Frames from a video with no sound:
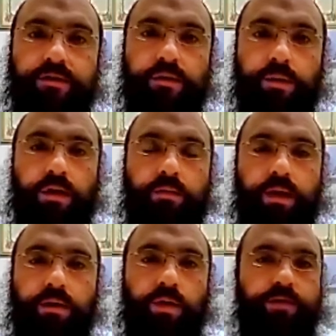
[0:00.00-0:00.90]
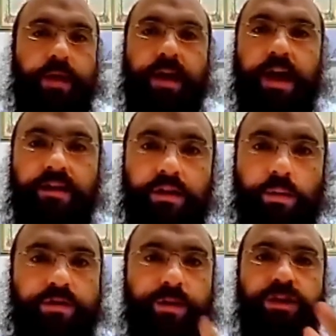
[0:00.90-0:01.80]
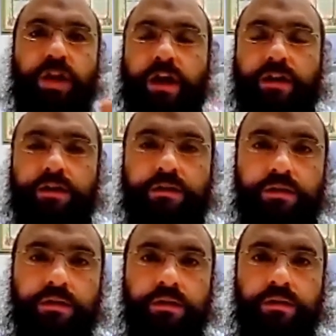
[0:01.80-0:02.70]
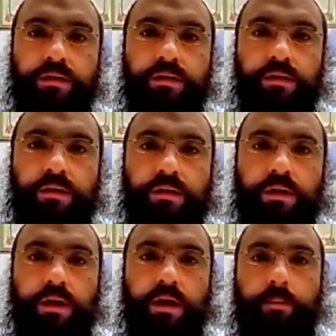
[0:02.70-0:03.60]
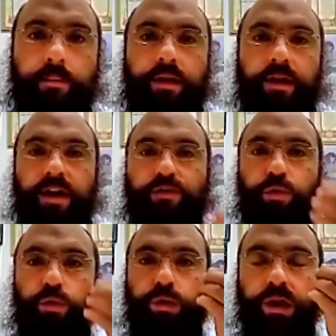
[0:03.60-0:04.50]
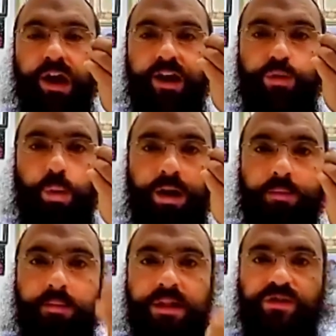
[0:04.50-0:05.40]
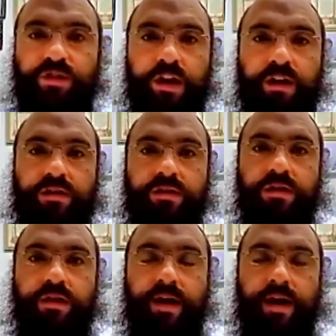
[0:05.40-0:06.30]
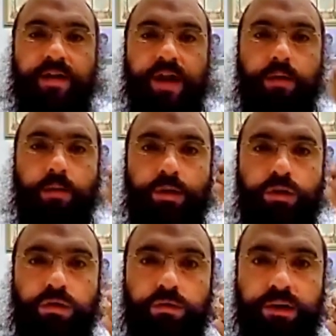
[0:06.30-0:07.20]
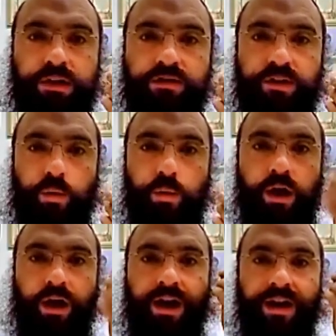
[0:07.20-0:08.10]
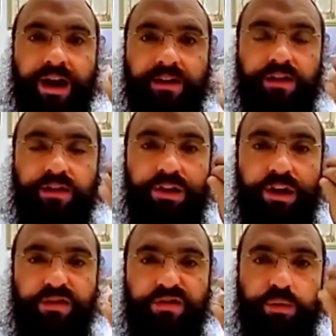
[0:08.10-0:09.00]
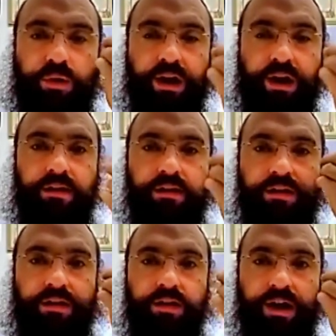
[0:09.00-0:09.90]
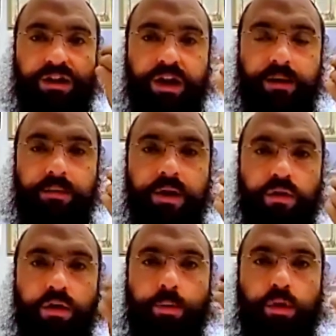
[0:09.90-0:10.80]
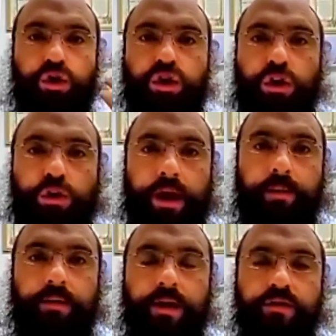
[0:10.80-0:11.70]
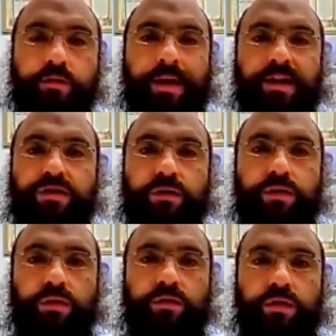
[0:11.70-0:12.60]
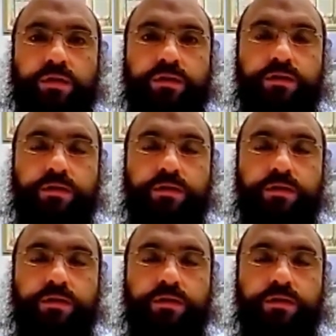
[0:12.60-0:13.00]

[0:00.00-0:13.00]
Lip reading: What do you mean? Where's my candy? Where's my chocolate? But if we realize what a mitzvah is, that when we do the mitzvah, we are connecting to the infinite, we're connecting to Hashem, Ribono Shel Olam, the master of the universe,